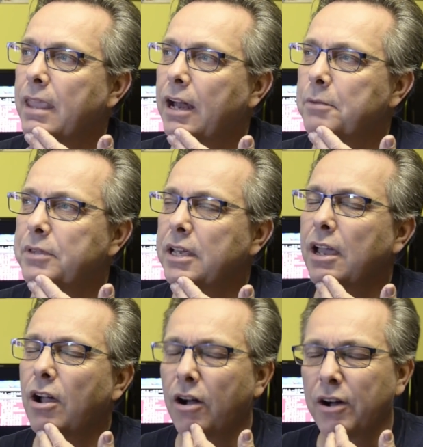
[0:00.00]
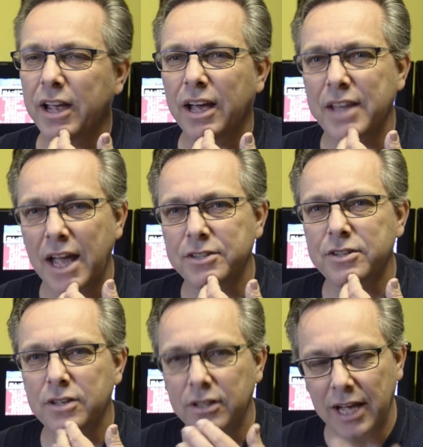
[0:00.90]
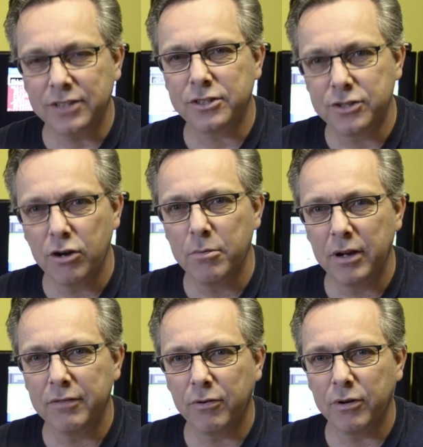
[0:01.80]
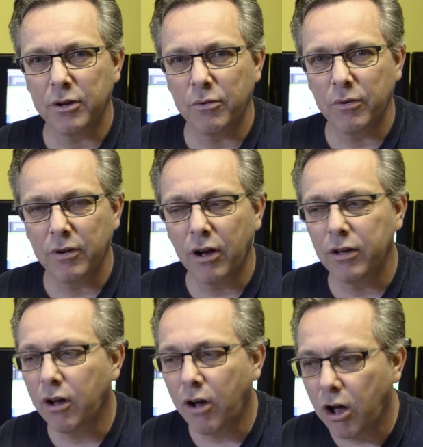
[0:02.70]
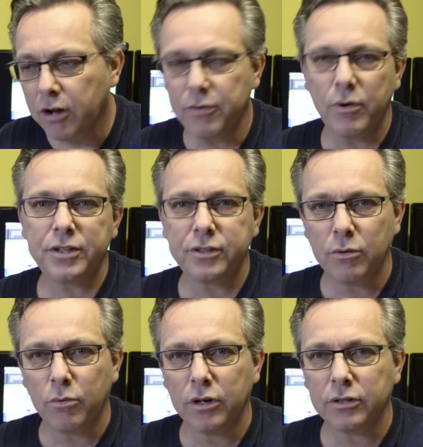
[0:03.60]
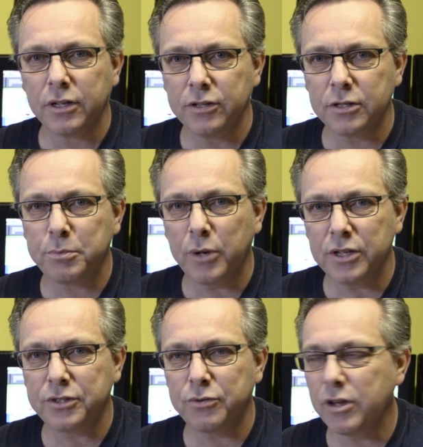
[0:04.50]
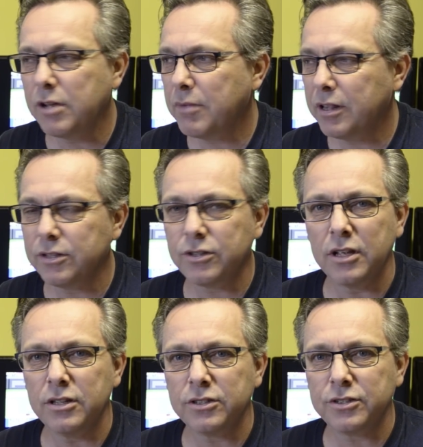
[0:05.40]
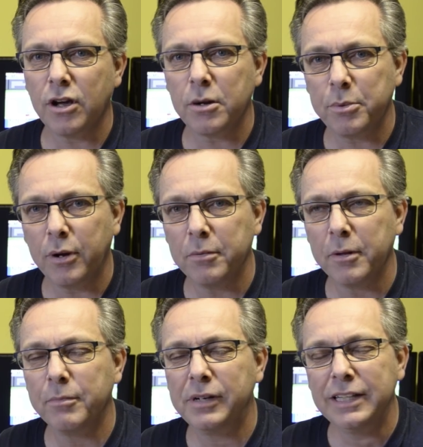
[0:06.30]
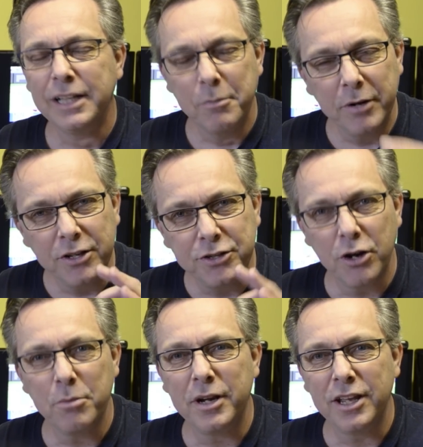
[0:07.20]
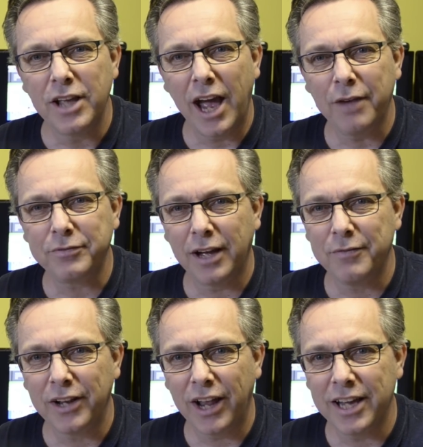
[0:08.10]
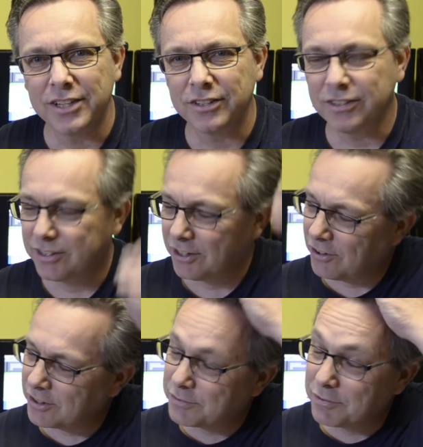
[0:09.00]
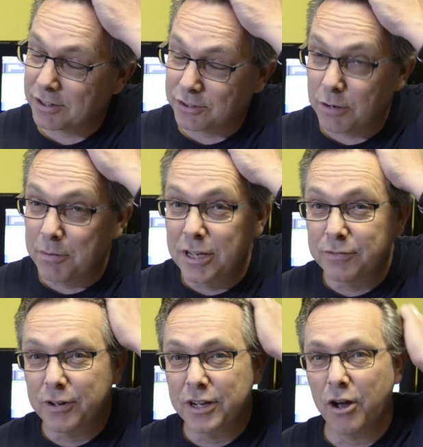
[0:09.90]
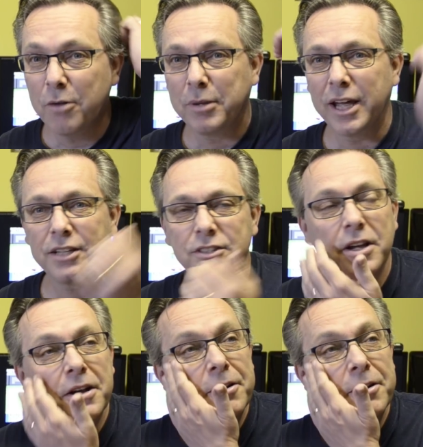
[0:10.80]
And I'm thinking, oh yeah, that's Germany for you. All of the rest of the world can just press stream, and there's not a problem. But in Germany, you have to have a license. Germany is very complex.